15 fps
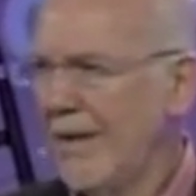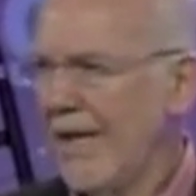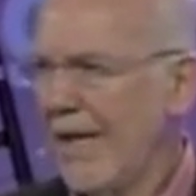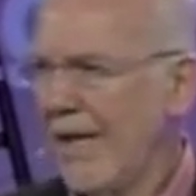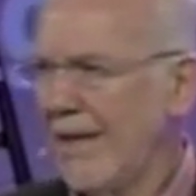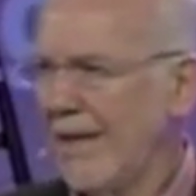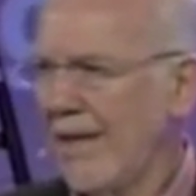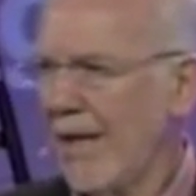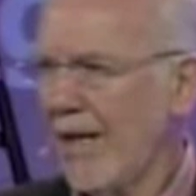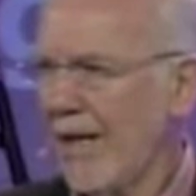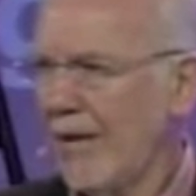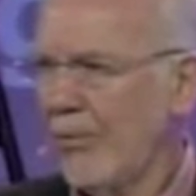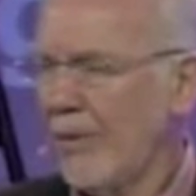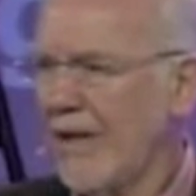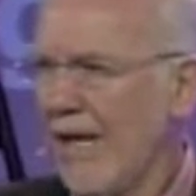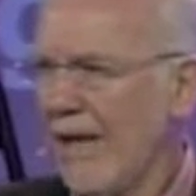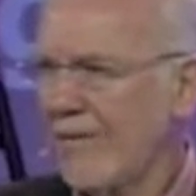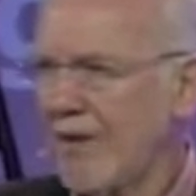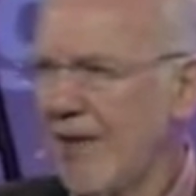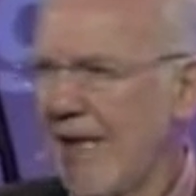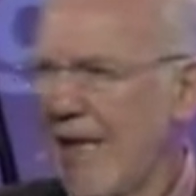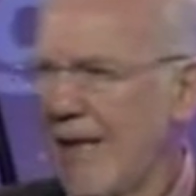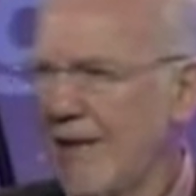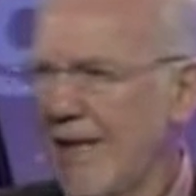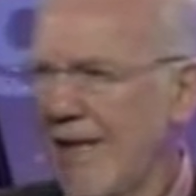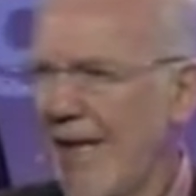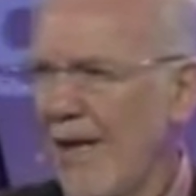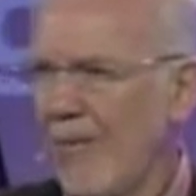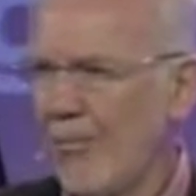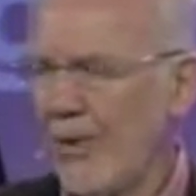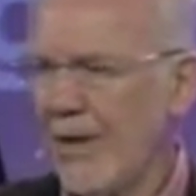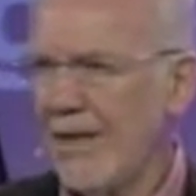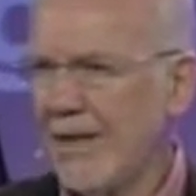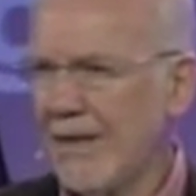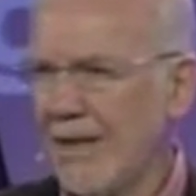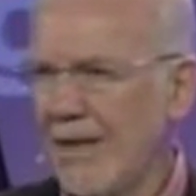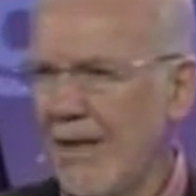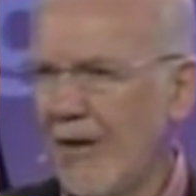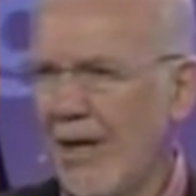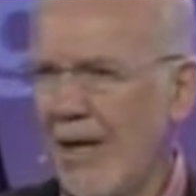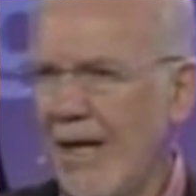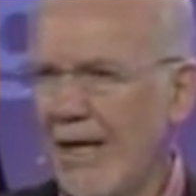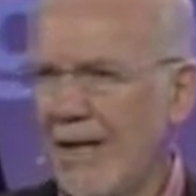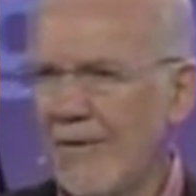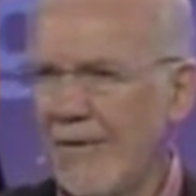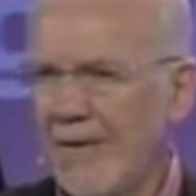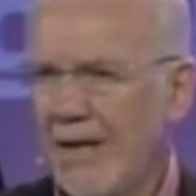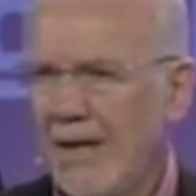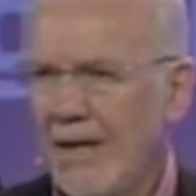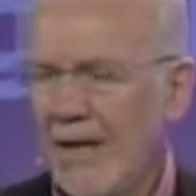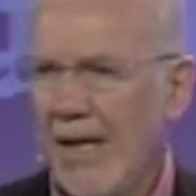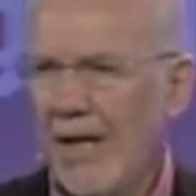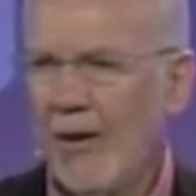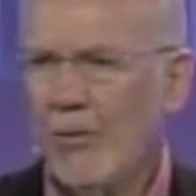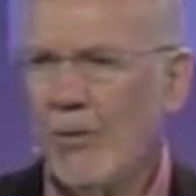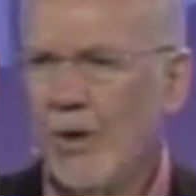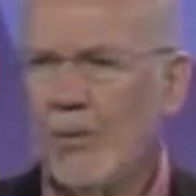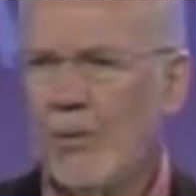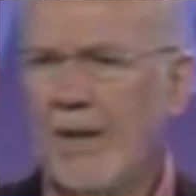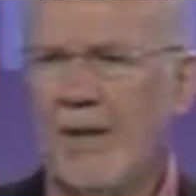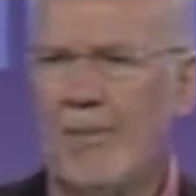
And we have to get to that place in our life where we are